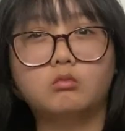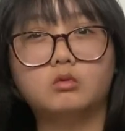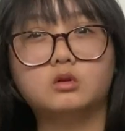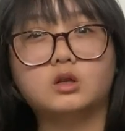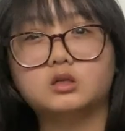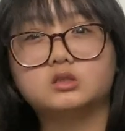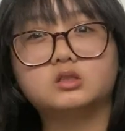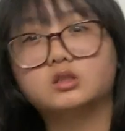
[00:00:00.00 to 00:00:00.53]

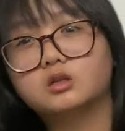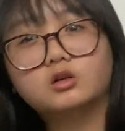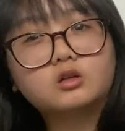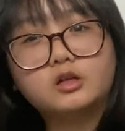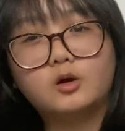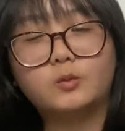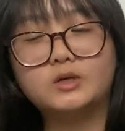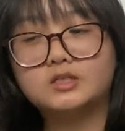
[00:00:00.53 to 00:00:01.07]
That's literally
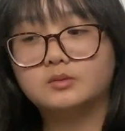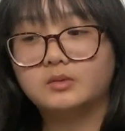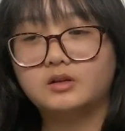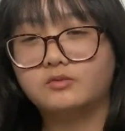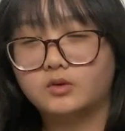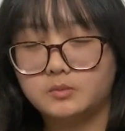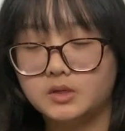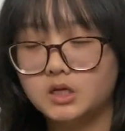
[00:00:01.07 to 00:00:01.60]
a waste of money
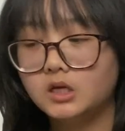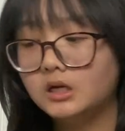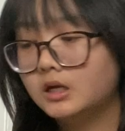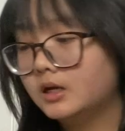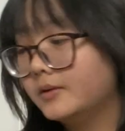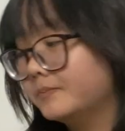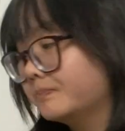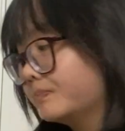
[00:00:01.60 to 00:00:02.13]
for me.
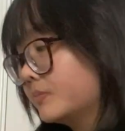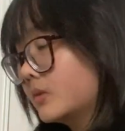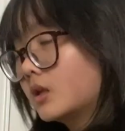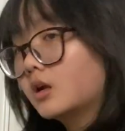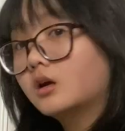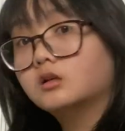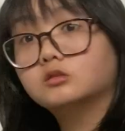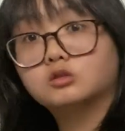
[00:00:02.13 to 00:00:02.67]

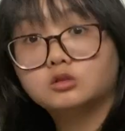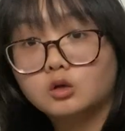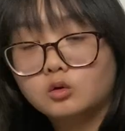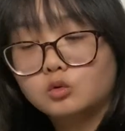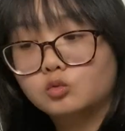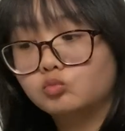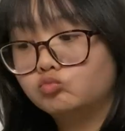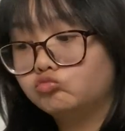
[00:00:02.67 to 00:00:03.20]
And
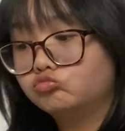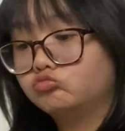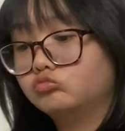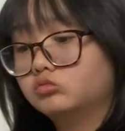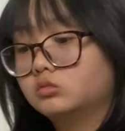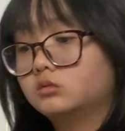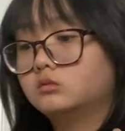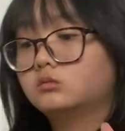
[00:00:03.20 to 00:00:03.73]
so
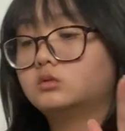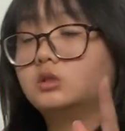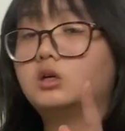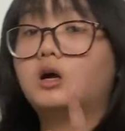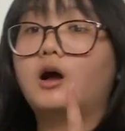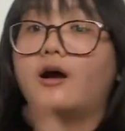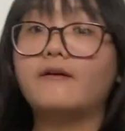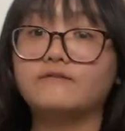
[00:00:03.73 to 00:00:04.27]

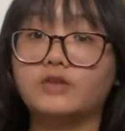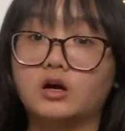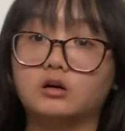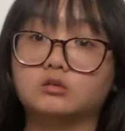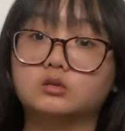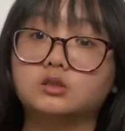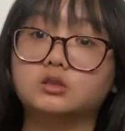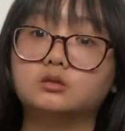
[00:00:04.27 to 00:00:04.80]
I
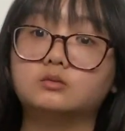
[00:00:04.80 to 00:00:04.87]
found